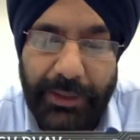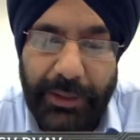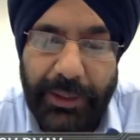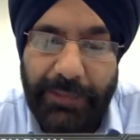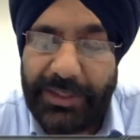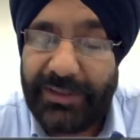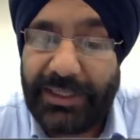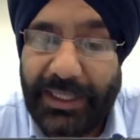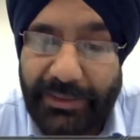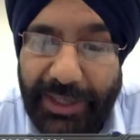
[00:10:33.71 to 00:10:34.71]
I
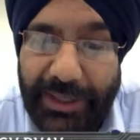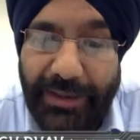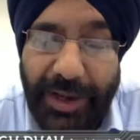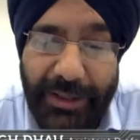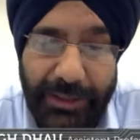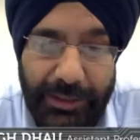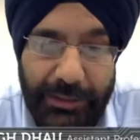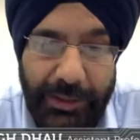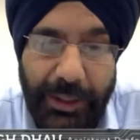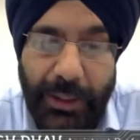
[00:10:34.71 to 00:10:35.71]
recently read an
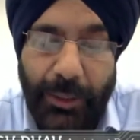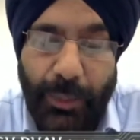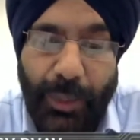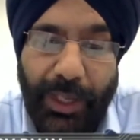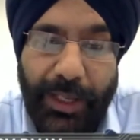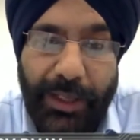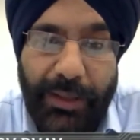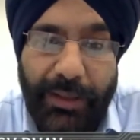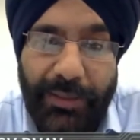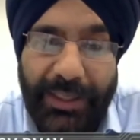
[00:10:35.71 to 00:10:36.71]
article
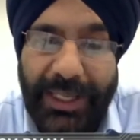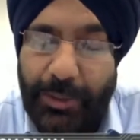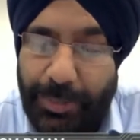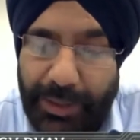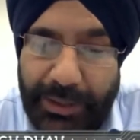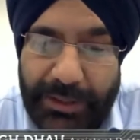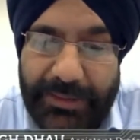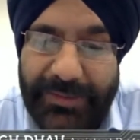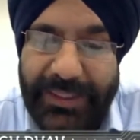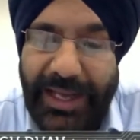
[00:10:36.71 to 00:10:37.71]
where the
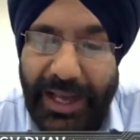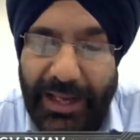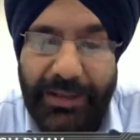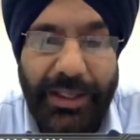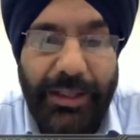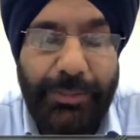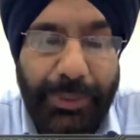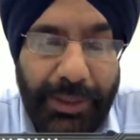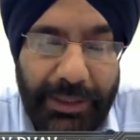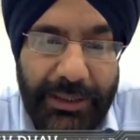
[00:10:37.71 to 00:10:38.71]
nanoparticles, the iron
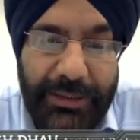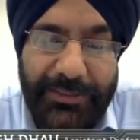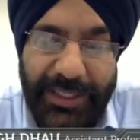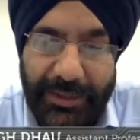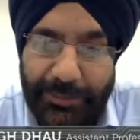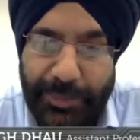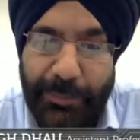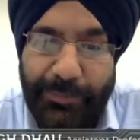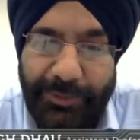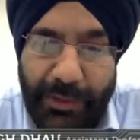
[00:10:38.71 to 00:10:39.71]
nanoparticles, has
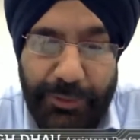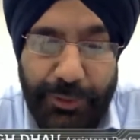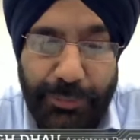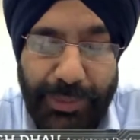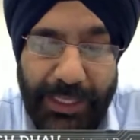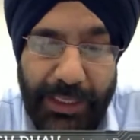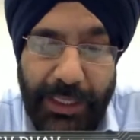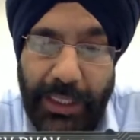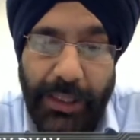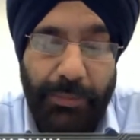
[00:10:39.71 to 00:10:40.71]
been found to be
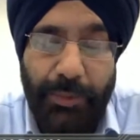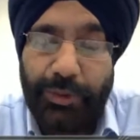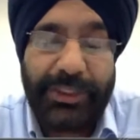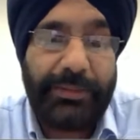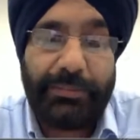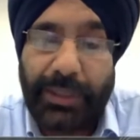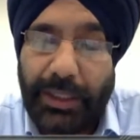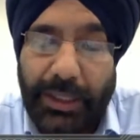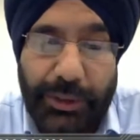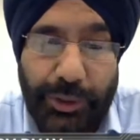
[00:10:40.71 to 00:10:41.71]
more than
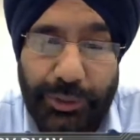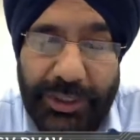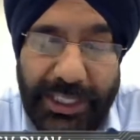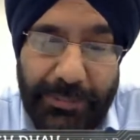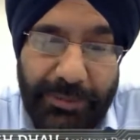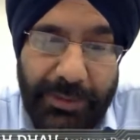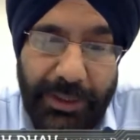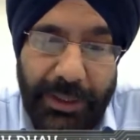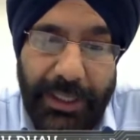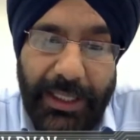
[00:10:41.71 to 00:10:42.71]
2 times
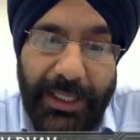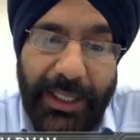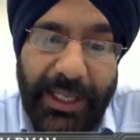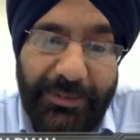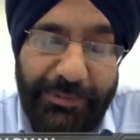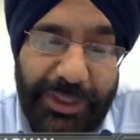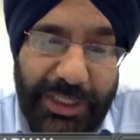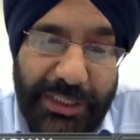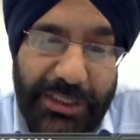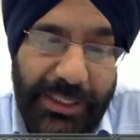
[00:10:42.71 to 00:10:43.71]

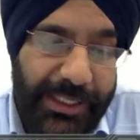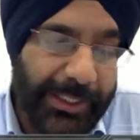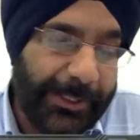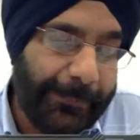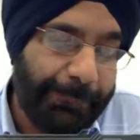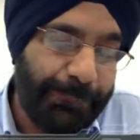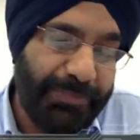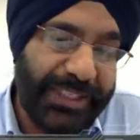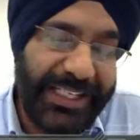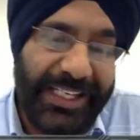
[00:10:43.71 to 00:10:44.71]
efficient in
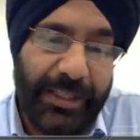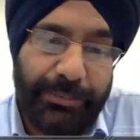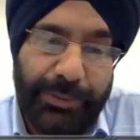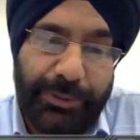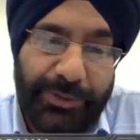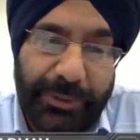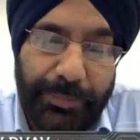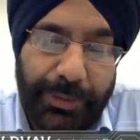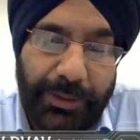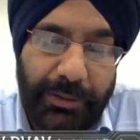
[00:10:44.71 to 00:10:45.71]
decomposing
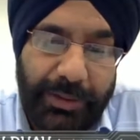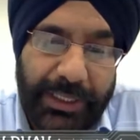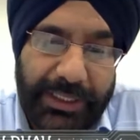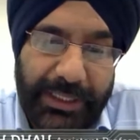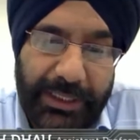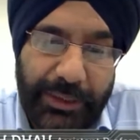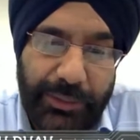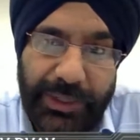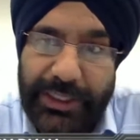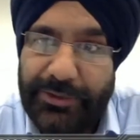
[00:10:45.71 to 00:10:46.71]
perchlorate
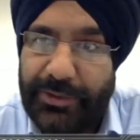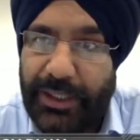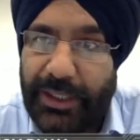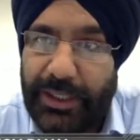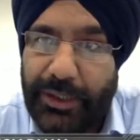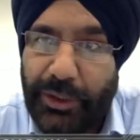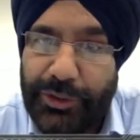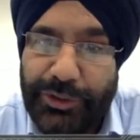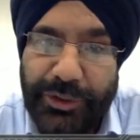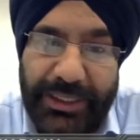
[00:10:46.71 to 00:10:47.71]
into its
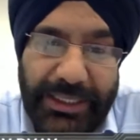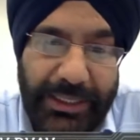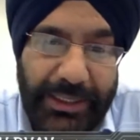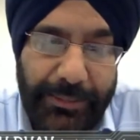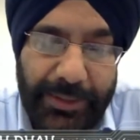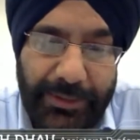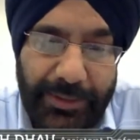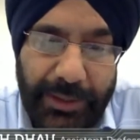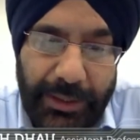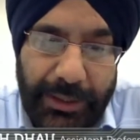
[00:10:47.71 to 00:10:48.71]
constituent elements.